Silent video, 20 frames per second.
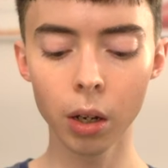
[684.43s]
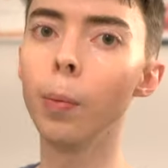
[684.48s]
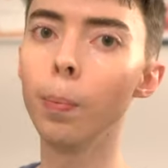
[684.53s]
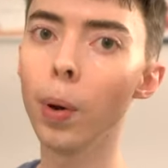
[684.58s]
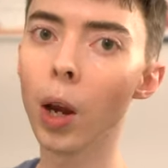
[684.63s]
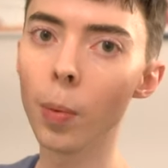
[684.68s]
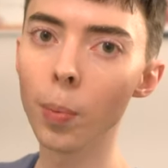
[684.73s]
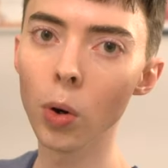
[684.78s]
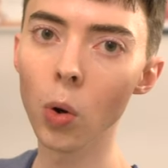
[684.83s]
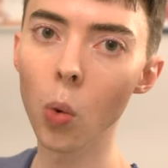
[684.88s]
And
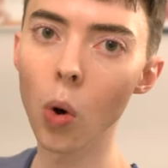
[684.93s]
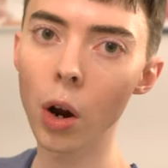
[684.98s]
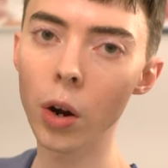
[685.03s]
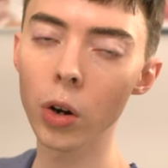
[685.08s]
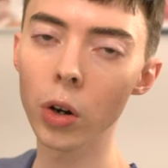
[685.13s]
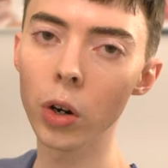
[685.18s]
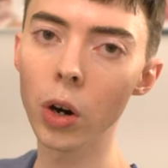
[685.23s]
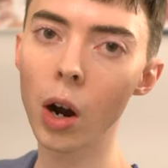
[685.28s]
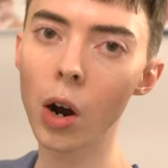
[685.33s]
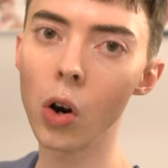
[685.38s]
bamboo
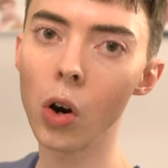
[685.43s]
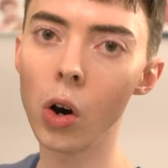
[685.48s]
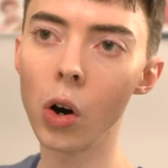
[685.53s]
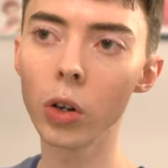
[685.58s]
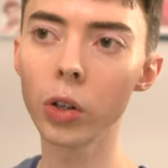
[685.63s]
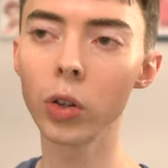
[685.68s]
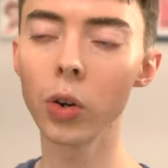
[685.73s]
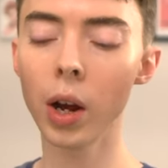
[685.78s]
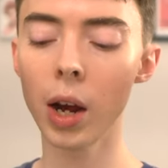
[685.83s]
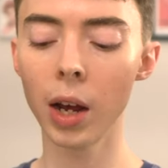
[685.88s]
water
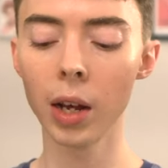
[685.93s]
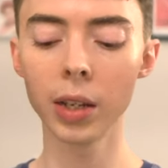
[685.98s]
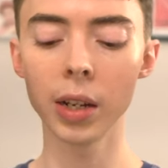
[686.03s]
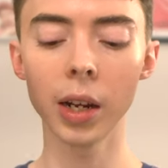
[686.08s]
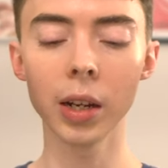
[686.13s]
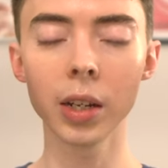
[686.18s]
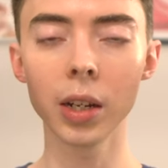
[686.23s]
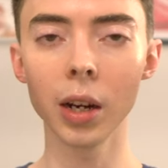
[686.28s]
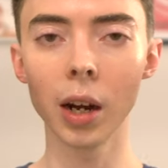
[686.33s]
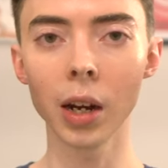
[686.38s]
also has
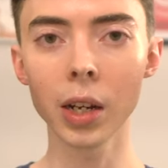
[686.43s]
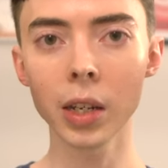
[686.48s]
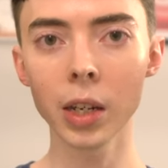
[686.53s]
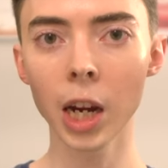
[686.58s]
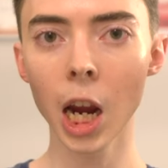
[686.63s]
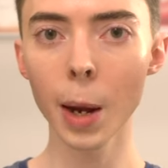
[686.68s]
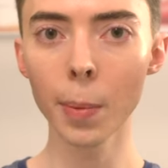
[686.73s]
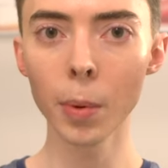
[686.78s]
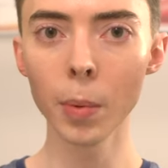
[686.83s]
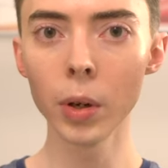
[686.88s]
antioxidant
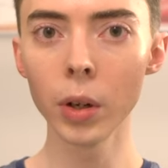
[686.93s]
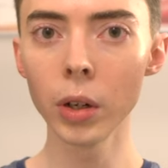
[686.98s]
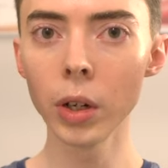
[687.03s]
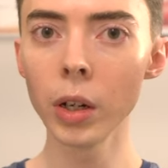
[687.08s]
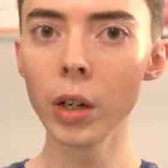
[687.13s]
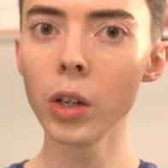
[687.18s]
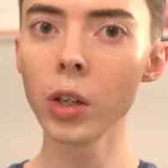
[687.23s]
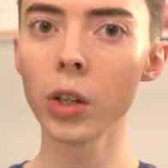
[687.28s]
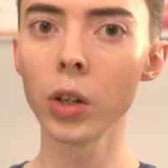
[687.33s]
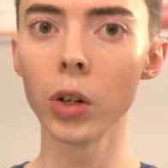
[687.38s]
capabilities,